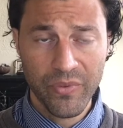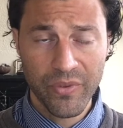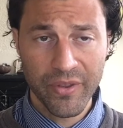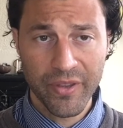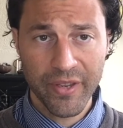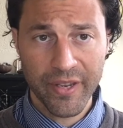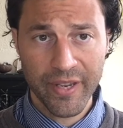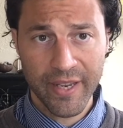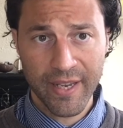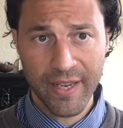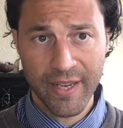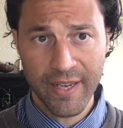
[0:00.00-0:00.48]

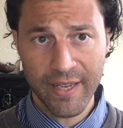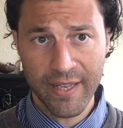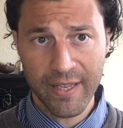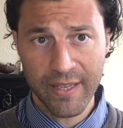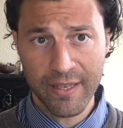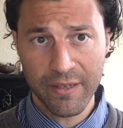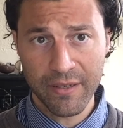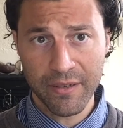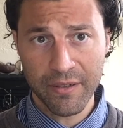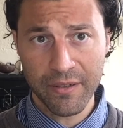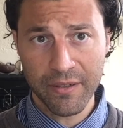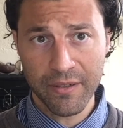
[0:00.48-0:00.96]

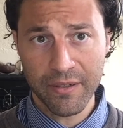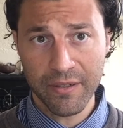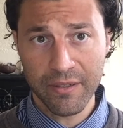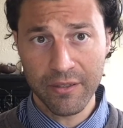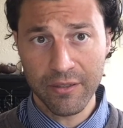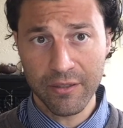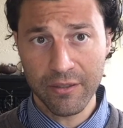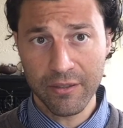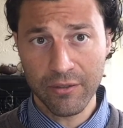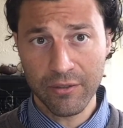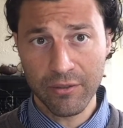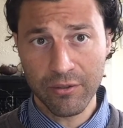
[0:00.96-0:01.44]
And
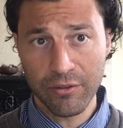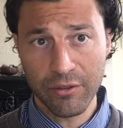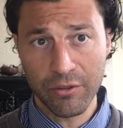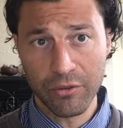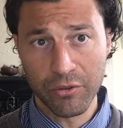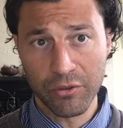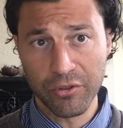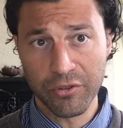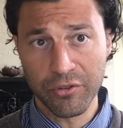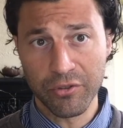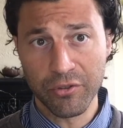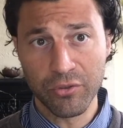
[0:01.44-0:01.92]
in
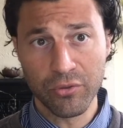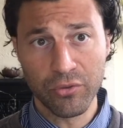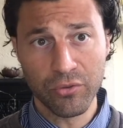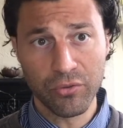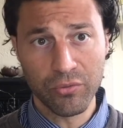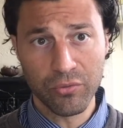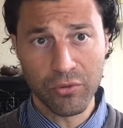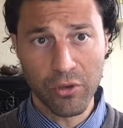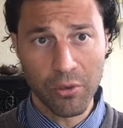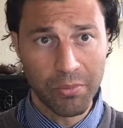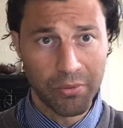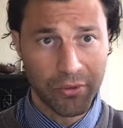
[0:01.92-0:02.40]
order to
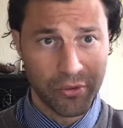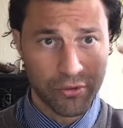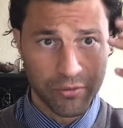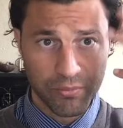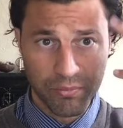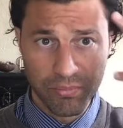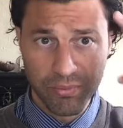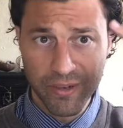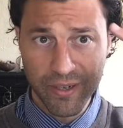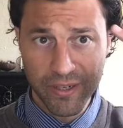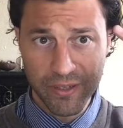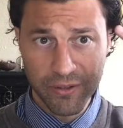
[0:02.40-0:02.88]
open those
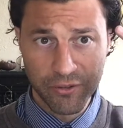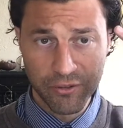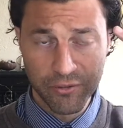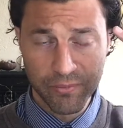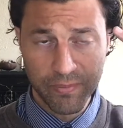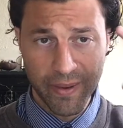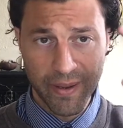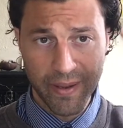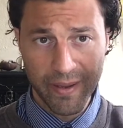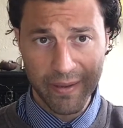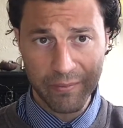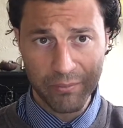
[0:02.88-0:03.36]
brain, those
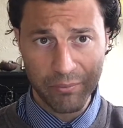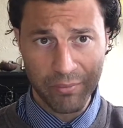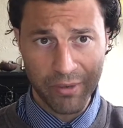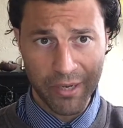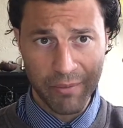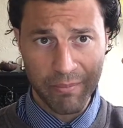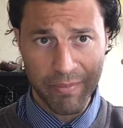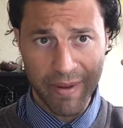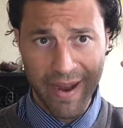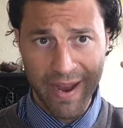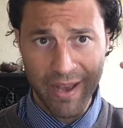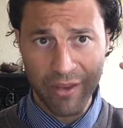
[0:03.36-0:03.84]
pa
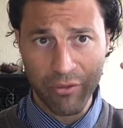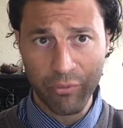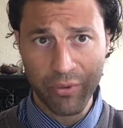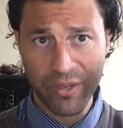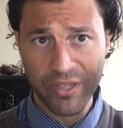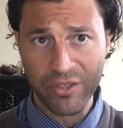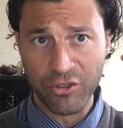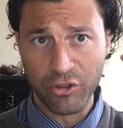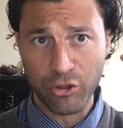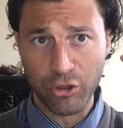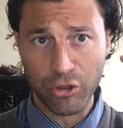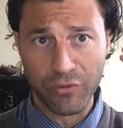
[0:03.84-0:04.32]
brain
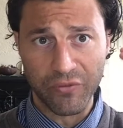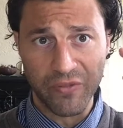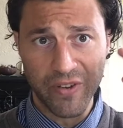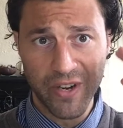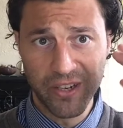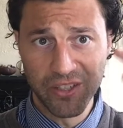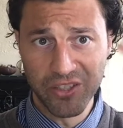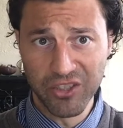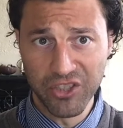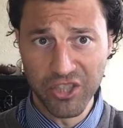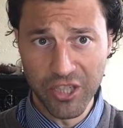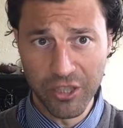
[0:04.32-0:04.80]
pathways, so you're
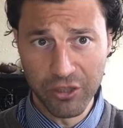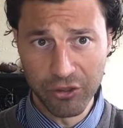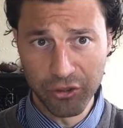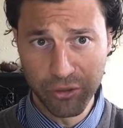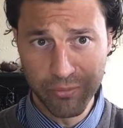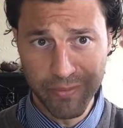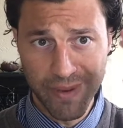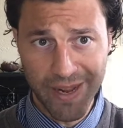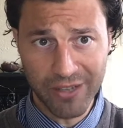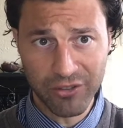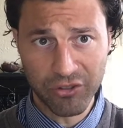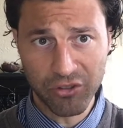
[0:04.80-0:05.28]
very skilled, you're
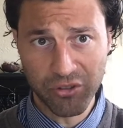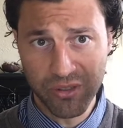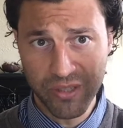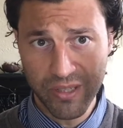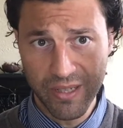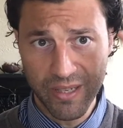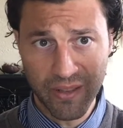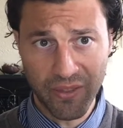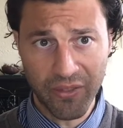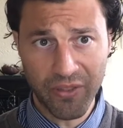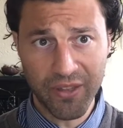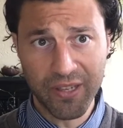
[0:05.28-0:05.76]
mastered at
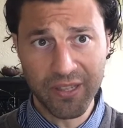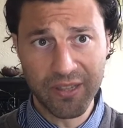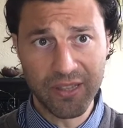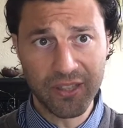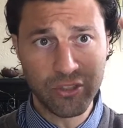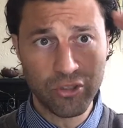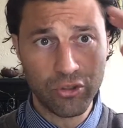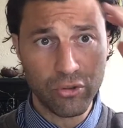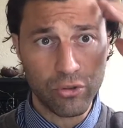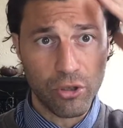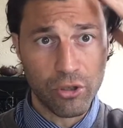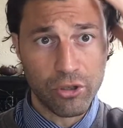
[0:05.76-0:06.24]
that thing that
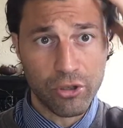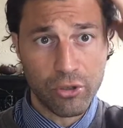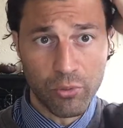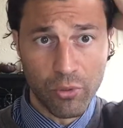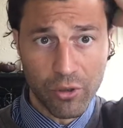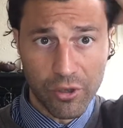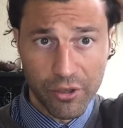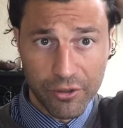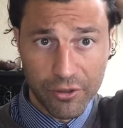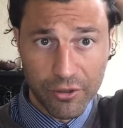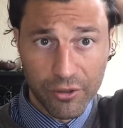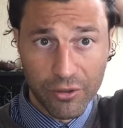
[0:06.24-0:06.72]
you know you
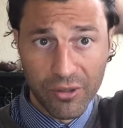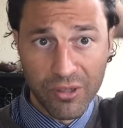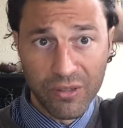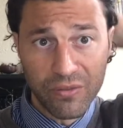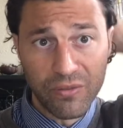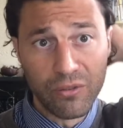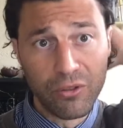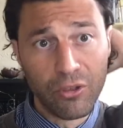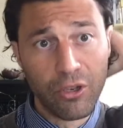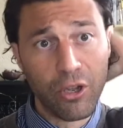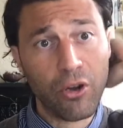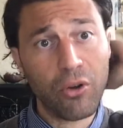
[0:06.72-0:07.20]
want to do. And if
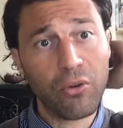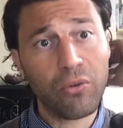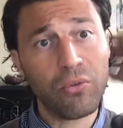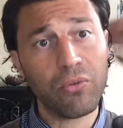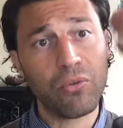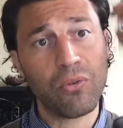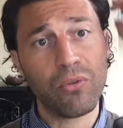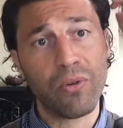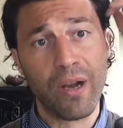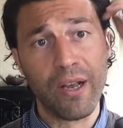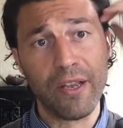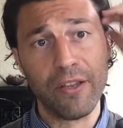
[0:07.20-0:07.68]
you know
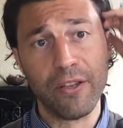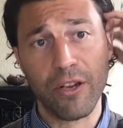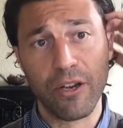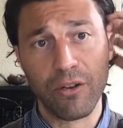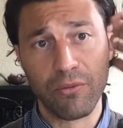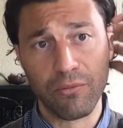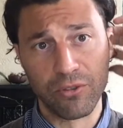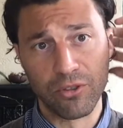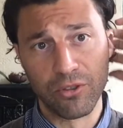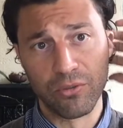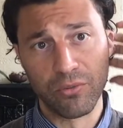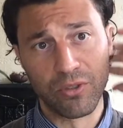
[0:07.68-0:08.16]
quite young
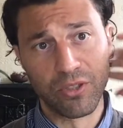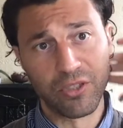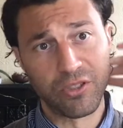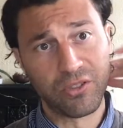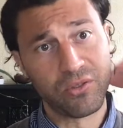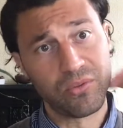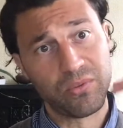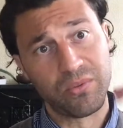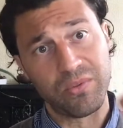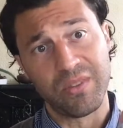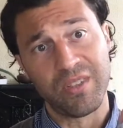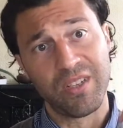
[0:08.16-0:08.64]
what you want to
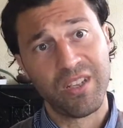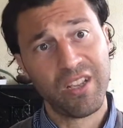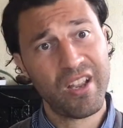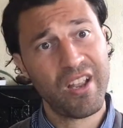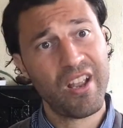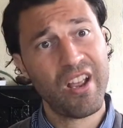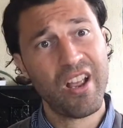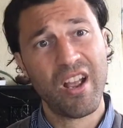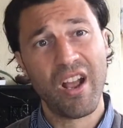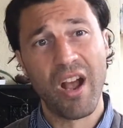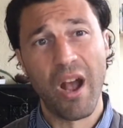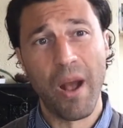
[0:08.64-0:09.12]
do,
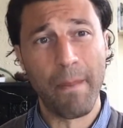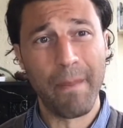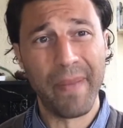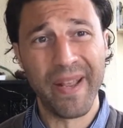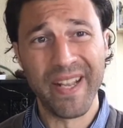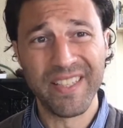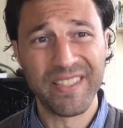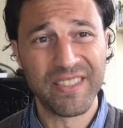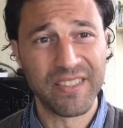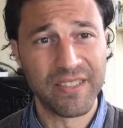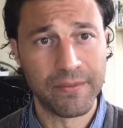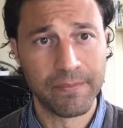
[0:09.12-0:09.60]

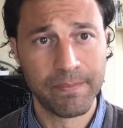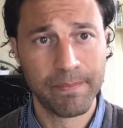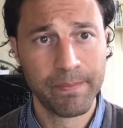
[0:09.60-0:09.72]
amazing.